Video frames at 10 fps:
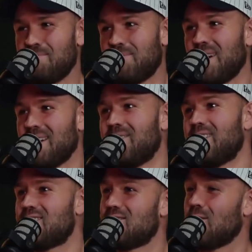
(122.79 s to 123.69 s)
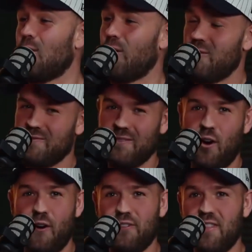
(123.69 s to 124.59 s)
Pretty much. So,
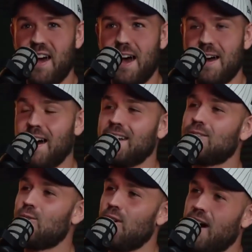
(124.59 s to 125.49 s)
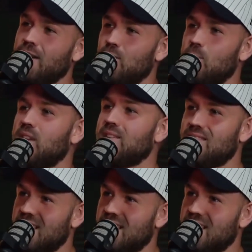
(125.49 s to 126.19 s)
off of that anecdote, I don't believe